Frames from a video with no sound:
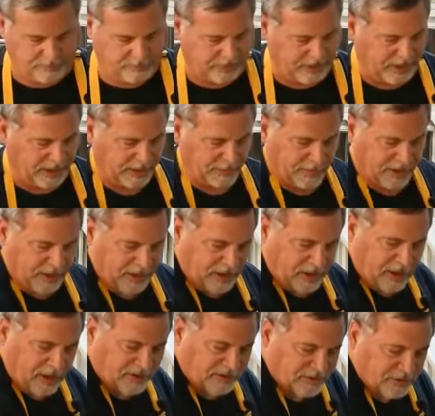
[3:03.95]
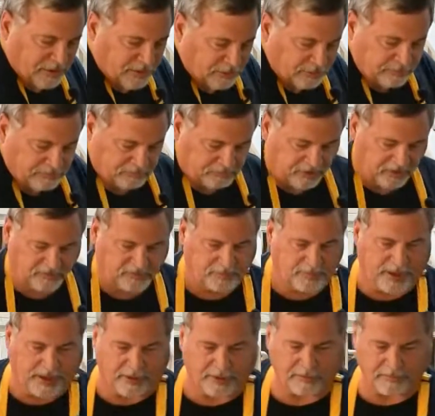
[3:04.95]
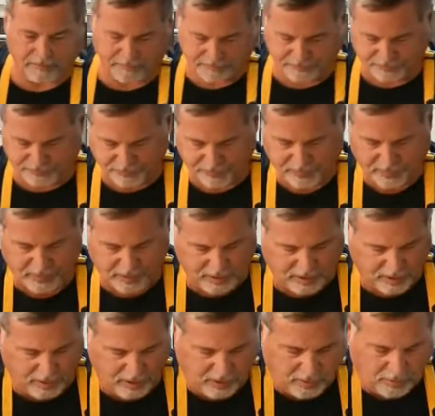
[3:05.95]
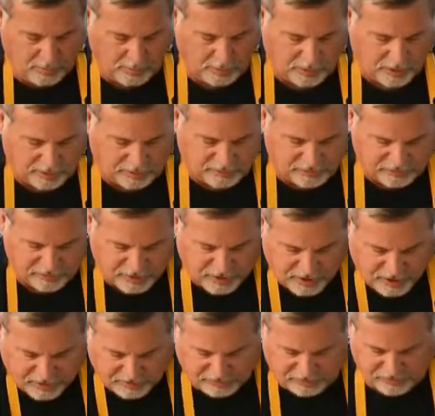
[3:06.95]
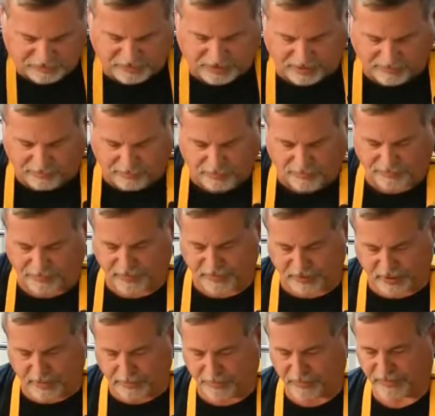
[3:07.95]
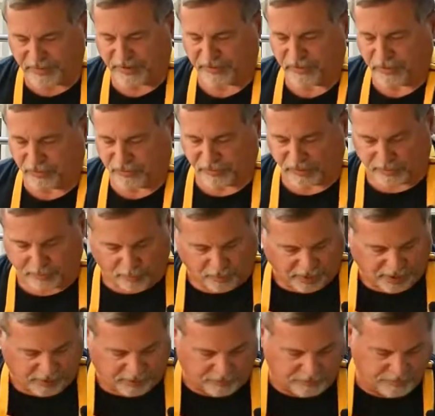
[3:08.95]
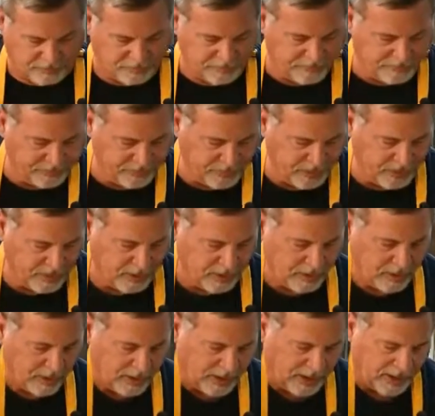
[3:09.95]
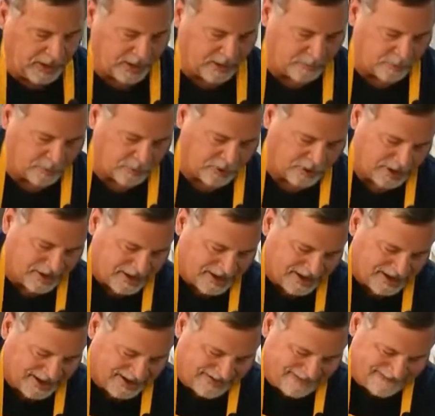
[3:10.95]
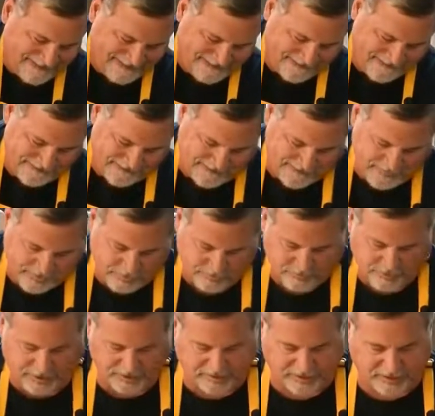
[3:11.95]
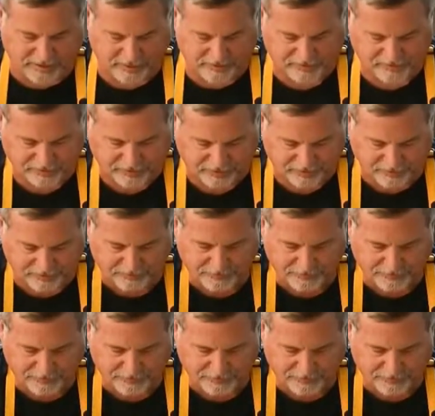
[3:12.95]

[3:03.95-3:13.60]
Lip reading: I get mine at Costco, doesn't matter. We're just shave off the tip because that's usually brown. And we're going to cut it right down the center.